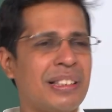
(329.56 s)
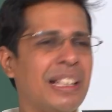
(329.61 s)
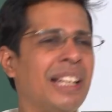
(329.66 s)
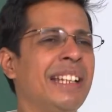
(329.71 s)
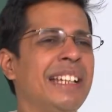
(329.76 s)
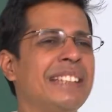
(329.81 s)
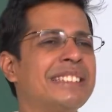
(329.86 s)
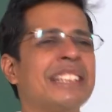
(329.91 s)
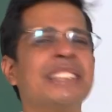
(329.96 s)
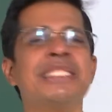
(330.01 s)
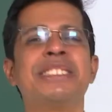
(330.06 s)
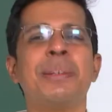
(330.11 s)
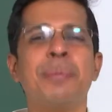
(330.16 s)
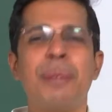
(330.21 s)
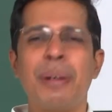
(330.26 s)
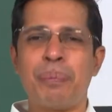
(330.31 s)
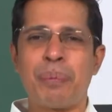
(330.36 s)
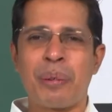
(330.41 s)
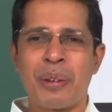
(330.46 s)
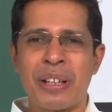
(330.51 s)
any
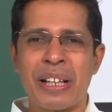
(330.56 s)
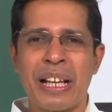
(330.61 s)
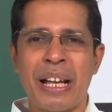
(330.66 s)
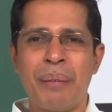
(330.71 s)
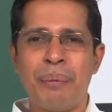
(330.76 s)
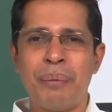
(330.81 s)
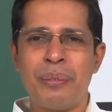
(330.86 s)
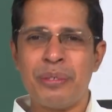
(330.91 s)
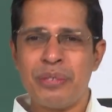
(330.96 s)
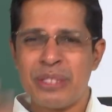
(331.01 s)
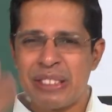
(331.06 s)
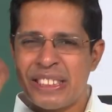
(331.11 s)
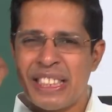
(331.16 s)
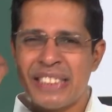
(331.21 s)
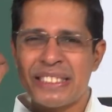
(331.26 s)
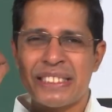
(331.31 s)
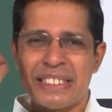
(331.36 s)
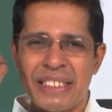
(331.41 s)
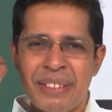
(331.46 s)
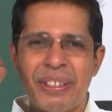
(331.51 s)
sensible program which
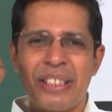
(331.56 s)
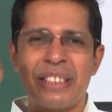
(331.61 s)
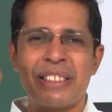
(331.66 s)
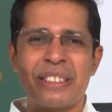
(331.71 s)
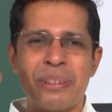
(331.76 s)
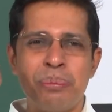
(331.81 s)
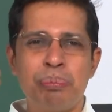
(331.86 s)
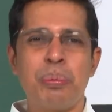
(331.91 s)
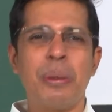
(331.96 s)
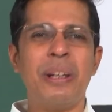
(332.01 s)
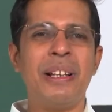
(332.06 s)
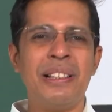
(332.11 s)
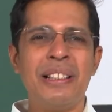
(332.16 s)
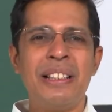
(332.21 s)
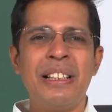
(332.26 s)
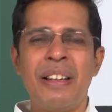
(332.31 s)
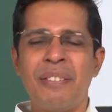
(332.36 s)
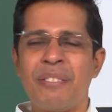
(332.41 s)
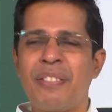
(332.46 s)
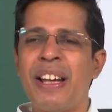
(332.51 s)
does even simple
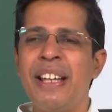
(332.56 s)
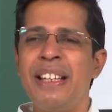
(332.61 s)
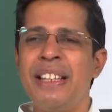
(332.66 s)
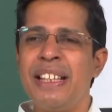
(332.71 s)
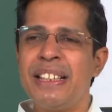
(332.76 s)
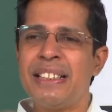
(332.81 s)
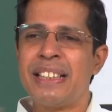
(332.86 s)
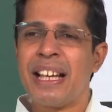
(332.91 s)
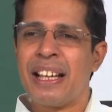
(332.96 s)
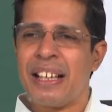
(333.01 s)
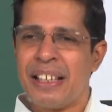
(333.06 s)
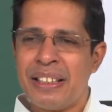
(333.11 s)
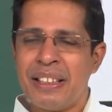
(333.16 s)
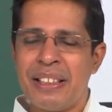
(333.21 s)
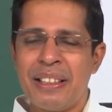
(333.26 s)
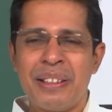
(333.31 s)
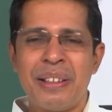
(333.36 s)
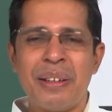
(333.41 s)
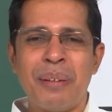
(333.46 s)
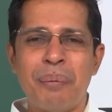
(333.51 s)
finding the
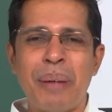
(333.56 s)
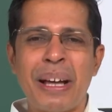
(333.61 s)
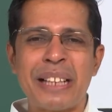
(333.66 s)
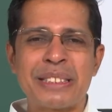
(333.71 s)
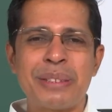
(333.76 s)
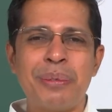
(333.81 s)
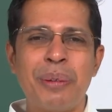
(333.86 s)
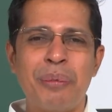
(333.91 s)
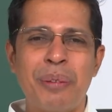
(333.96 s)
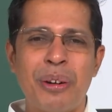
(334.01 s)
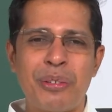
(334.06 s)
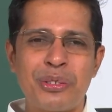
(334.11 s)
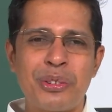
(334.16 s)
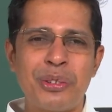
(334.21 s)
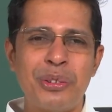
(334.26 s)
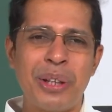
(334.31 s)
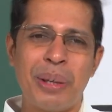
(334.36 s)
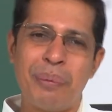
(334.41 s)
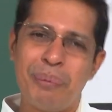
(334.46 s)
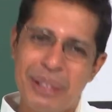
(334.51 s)
uh, maximum of
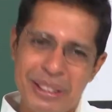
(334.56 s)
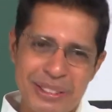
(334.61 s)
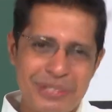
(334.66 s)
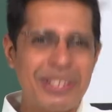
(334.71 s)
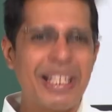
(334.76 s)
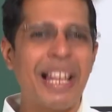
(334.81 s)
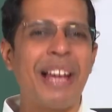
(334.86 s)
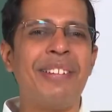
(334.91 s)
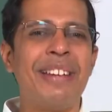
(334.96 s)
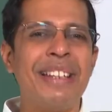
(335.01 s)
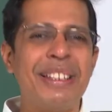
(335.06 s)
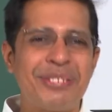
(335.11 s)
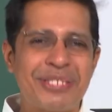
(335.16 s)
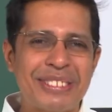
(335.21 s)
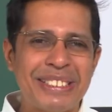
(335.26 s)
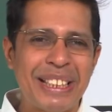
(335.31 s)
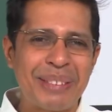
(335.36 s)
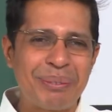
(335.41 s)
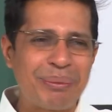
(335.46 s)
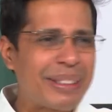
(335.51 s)
two numbers will have an if
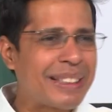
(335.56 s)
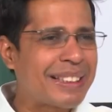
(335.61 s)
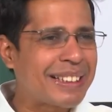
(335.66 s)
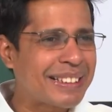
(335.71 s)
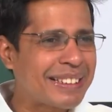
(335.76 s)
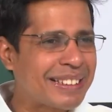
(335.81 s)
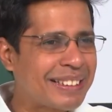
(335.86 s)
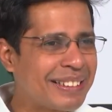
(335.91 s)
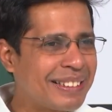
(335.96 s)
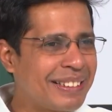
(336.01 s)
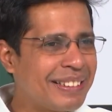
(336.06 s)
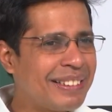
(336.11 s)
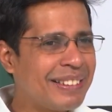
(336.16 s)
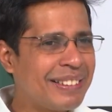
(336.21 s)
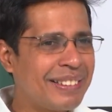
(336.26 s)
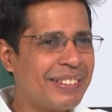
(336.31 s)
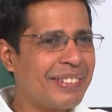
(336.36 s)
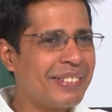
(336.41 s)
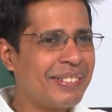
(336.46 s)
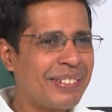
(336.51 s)
statement.
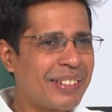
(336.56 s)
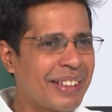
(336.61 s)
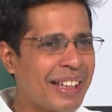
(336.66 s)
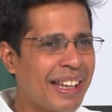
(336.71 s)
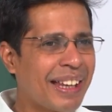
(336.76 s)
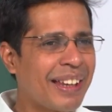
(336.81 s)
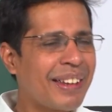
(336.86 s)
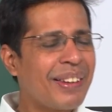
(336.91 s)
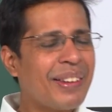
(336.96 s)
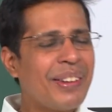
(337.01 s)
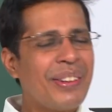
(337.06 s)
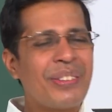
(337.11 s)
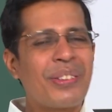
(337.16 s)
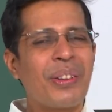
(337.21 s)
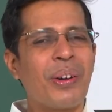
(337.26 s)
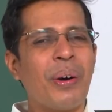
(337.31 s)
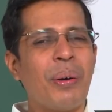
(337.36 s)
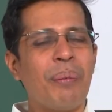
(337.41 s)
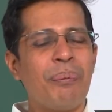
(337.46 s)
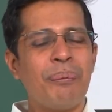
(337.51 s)
Okay.
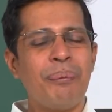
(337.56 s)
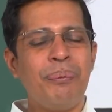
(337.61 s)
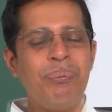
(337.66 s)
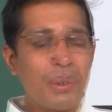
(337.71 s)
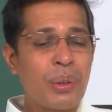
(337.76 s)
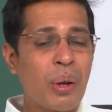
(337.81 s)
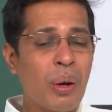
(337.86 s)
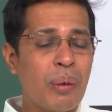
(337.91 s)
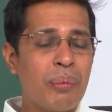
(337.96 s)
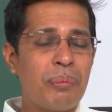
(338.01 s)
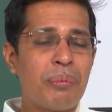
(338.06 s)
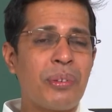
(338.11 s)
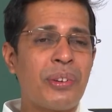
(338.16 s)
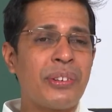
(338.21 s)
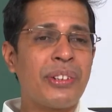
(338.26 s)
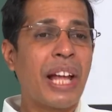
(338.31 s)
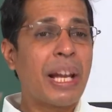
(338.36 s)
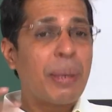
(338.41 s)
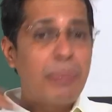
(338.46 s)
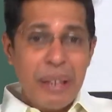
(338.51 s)
So, so
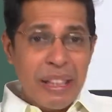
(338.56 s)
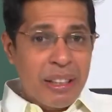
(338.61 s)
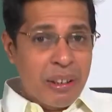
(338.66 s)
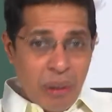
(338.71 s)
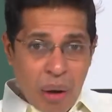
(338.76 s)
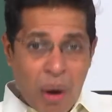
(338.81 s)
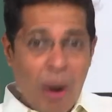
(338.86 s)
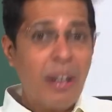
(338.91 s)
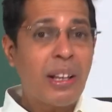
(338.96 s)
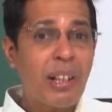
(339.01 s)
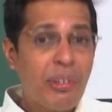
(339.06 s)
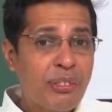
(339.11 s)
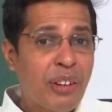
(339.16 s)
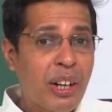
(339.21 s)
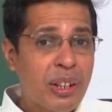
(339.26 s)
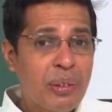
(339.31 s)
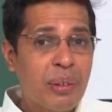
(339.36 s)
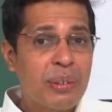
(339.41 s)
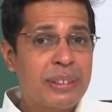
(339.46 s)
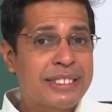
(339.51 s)
there will be lot of
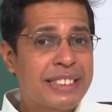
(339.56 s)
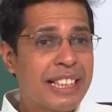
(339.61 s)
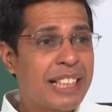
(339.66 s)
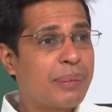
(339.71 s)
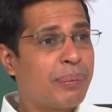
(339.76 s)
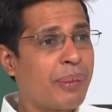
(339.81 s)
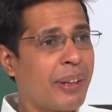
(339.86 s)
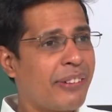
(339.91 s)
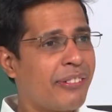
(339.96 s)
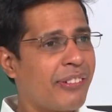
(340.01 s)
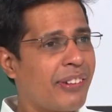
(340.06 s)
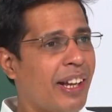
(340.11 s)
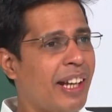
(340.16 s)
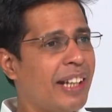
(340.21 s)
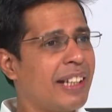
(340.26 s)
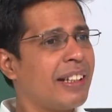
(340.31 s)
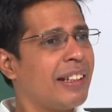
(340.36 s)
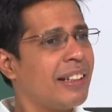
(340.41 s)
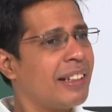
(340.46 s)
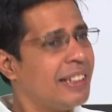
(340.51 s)
control statements
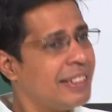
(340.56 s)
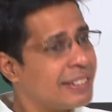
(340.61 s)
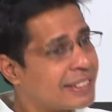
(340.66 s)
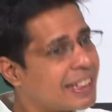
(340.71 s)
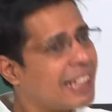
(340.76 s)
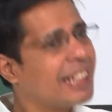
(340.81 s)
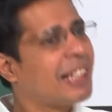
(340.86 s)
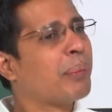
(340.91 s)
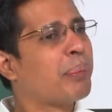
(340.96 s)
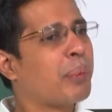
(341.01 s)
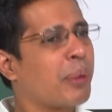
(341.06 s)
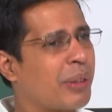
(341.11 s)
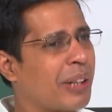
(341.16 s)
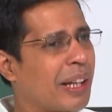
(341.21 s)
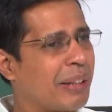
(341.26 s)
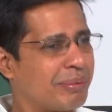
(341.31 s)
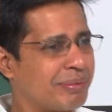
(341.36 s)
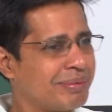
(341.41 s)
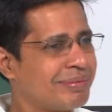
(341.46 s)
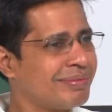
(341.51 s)
and inside a
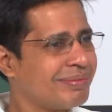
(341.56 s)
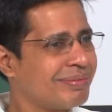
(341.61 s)
program,